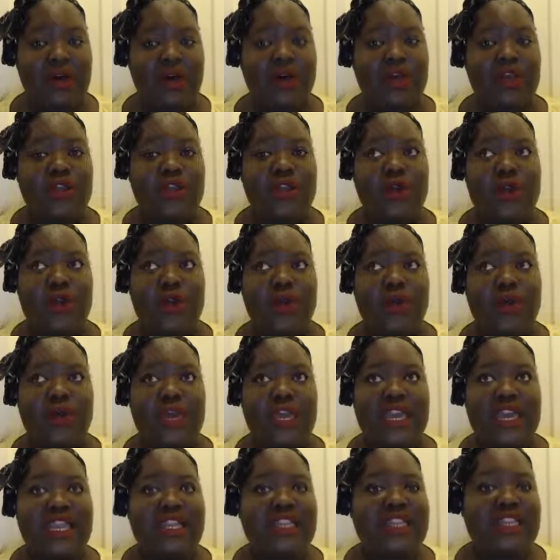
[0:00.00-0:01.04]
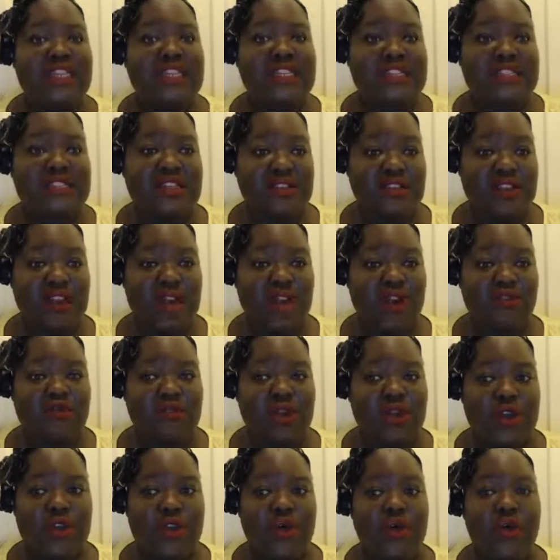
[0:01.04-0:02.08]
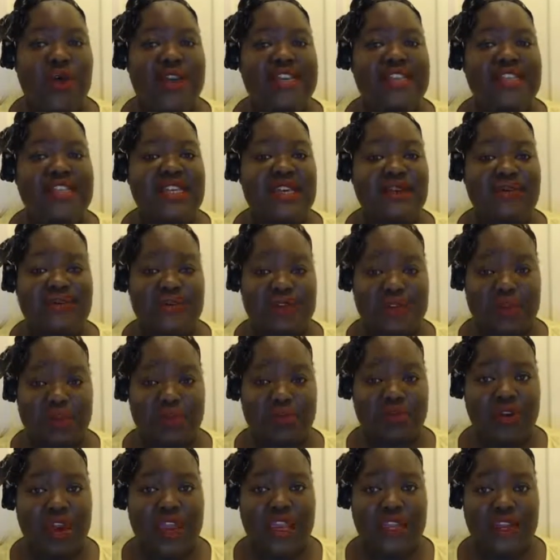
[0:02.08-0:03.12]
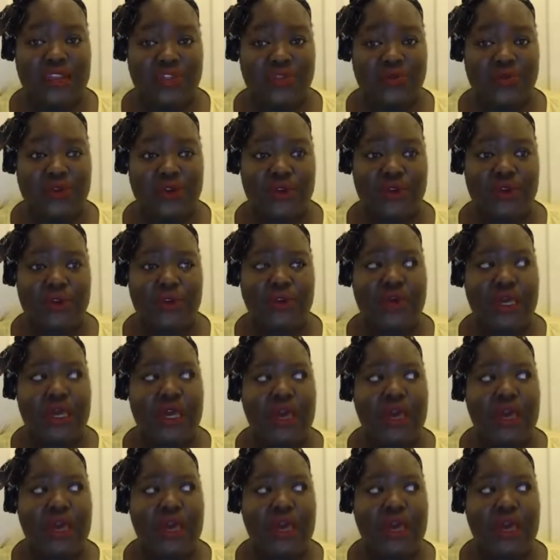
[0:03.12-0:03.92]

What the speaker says: in this scenario, waiting for the bridegroom.